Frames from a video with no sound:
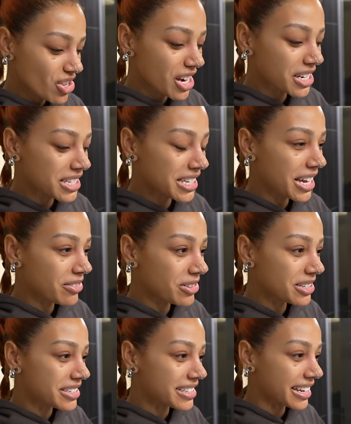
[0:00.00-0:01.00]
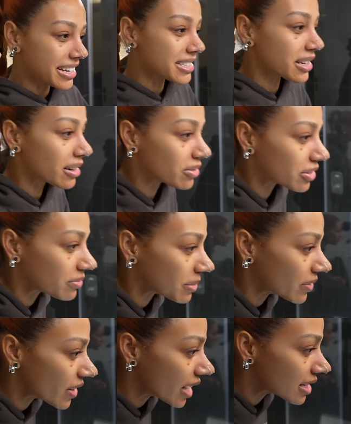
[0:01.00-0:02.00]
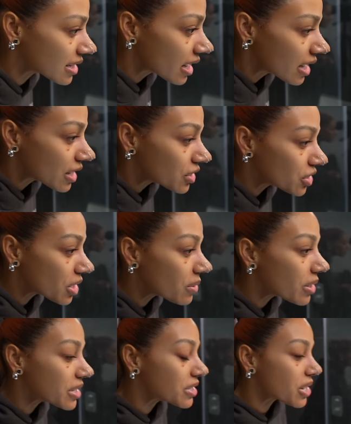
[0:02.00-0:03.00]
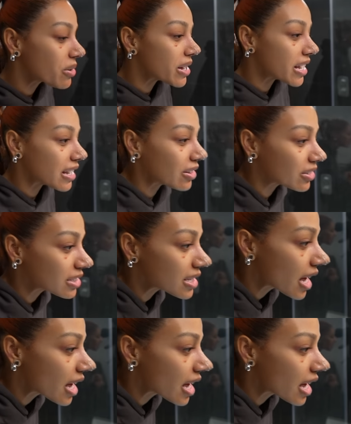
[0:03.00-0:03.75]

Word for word: I need to get all this sticky stuff off my face. Do you know what? It's so weird. It looks